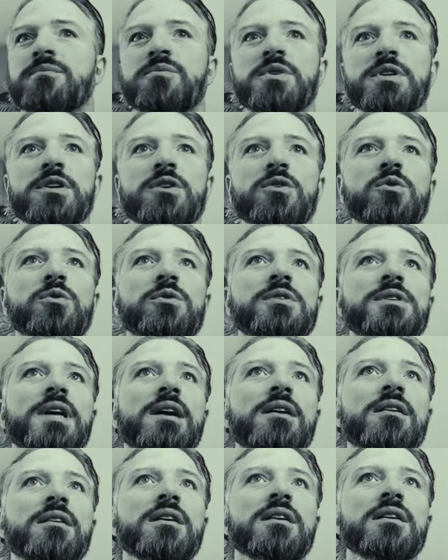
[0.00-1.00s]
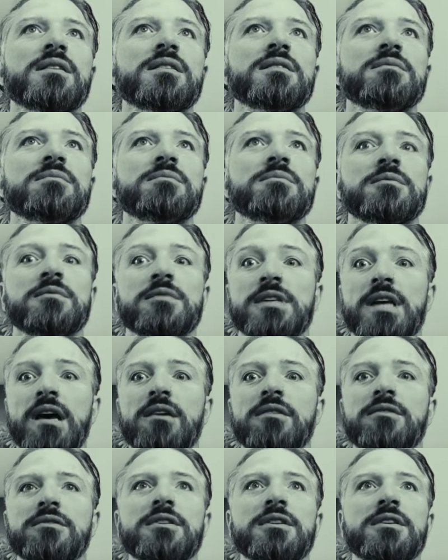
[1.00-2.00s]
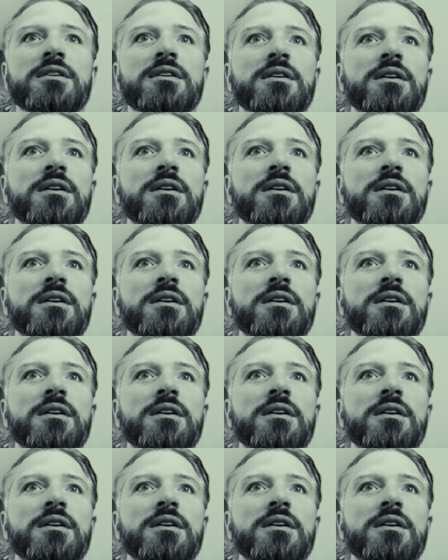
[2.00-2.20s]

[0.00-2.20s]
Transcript: pretty cool sounding sound.